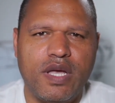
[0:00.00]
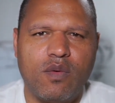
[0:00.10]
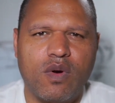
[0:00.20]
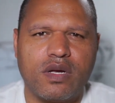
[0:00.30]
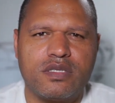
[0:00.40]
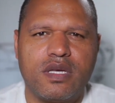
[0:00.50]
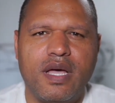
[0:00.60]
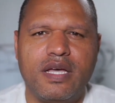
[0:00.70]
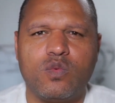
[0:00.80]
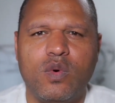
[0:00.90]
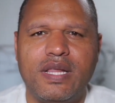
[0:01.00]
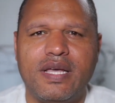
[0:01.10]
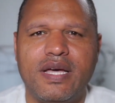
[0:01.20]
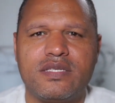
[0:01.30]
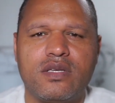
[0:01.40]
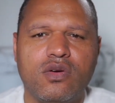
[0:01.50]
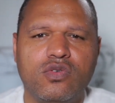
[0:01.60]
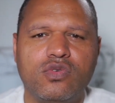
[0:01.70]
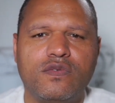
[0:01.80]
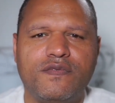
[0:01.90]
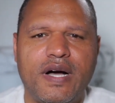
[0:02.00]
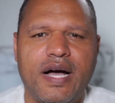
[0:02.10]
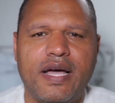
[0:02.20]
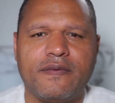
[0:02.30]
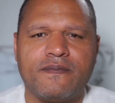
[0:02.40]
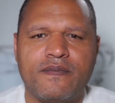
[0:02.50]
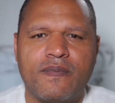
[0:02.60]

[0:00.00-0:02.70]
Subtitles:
networks, as well as Google Fi.